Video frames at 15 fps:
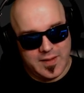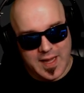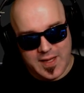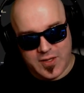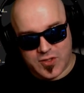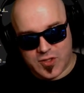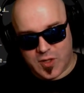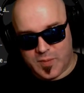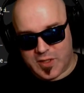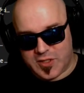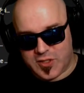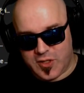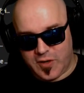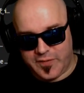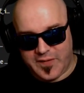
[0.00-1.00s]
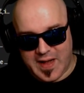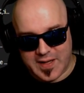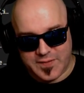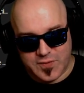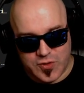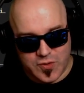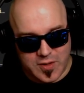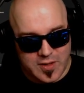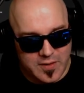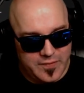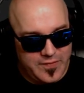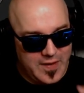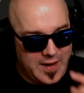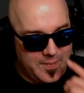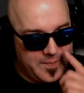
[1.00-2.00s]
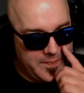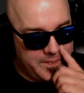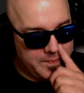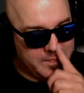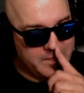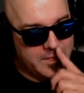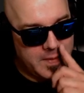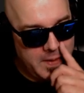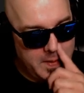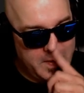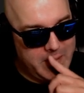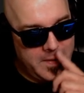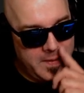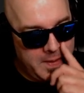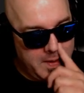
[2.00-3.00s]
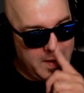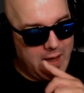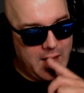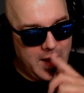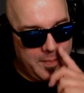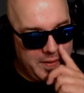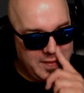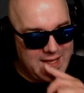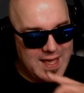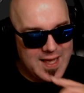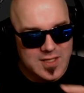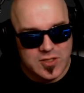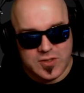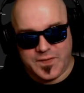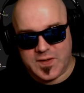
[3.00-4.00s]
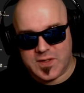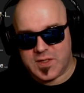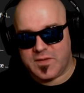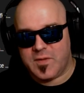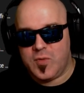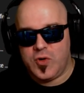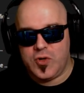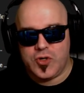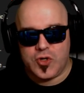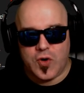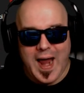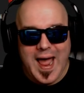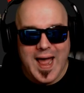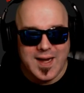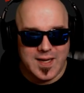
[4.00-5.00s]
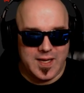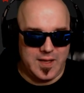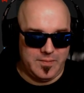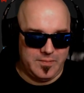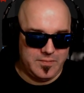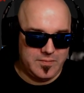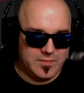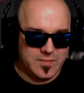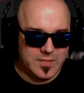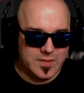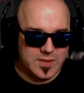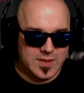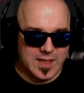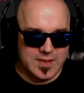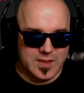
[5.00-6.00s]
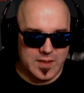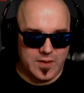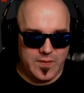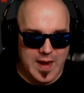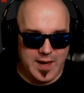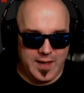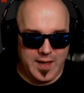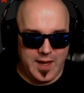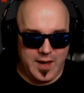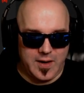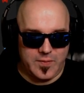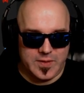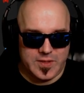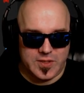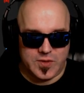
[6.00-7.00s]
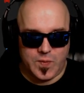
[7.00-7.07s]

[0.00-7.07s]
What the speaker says: Thank you so much, Snowfox, for joining the fam. But the exospheres of the moon dragged him, says Eradicator, which